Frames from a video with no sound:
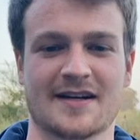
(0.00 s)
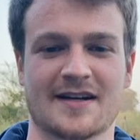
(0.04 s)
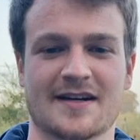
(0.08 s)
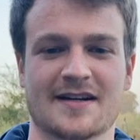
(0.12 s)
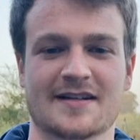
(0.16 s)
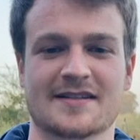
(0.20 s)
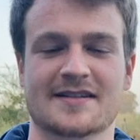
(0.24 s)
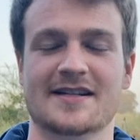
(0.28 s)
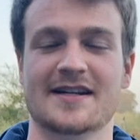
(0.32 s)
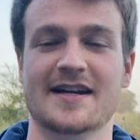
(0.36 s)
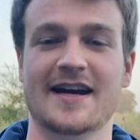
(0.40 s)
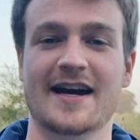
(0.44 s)

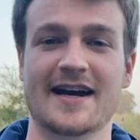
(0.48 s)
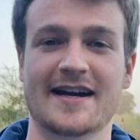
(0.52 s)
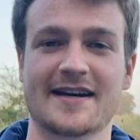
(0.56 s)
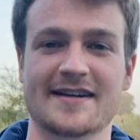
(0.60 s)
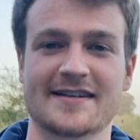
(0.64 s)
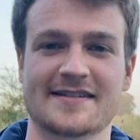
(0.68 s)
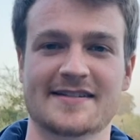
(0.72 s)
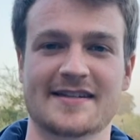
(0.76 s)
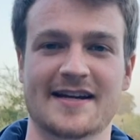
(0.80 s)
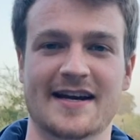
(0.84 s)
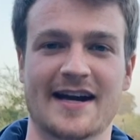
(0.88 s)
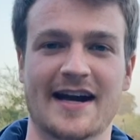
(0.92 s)
Today,
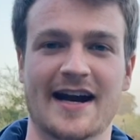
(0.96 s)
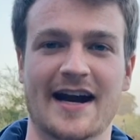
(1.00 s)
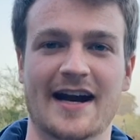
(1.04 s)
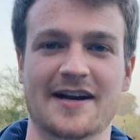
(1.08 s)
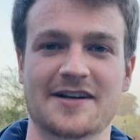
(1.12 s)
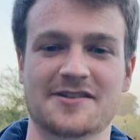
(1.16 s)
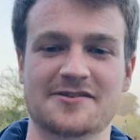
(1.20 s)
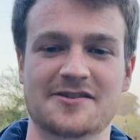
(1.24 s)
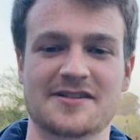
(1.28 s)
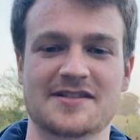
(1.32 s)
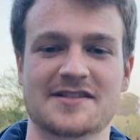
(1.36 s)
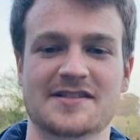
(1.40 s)

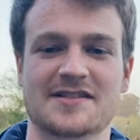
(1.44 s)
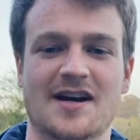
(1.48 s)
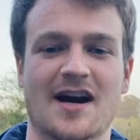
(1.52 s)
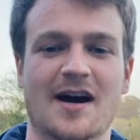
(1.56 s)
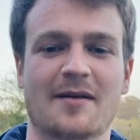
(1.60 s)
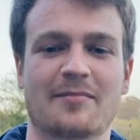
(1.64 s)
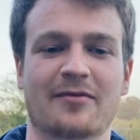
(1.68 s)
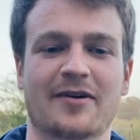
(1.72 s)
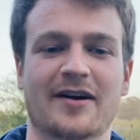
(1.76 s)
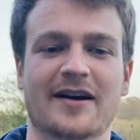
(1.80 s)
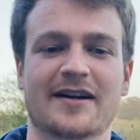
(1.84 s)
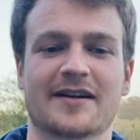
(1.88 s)
psychiatrists
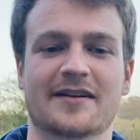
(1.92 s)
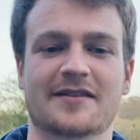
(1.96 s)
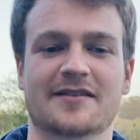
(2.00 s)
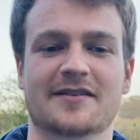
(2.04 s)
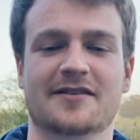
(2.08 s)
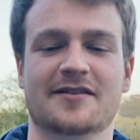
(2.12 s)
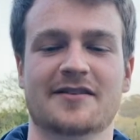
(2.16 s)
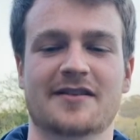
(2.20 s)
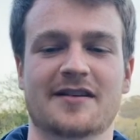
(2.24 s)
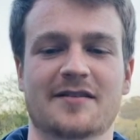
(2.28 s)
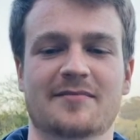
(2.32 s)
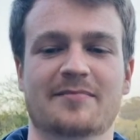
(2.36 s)
operate
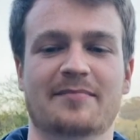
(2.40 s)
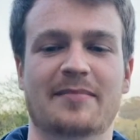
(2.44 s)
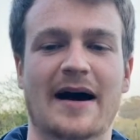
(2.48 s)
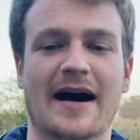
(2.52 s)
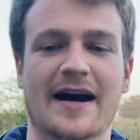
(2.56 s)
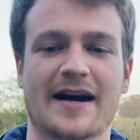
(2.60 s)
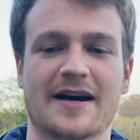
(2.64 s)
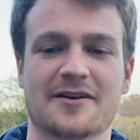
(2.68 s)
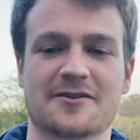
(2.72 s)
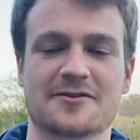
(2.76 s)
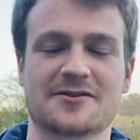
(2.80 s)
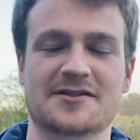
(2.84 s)
under the
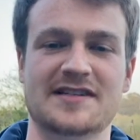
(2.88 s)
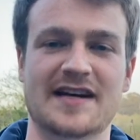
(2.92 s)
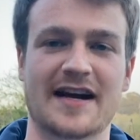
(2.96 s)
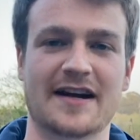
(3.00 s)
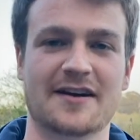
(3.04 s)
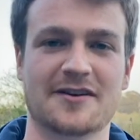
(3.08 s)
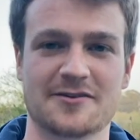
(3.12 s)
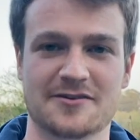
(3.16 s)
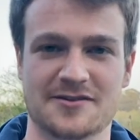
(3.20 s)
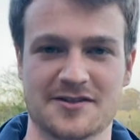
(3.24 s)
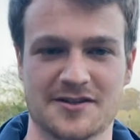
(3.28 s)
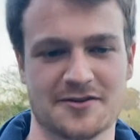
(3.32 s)

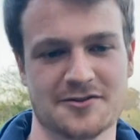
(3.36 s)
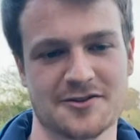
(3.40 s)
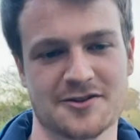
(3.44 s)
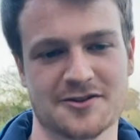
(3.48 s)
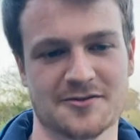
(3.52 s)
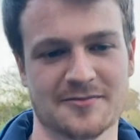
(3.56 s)
biopsychosocial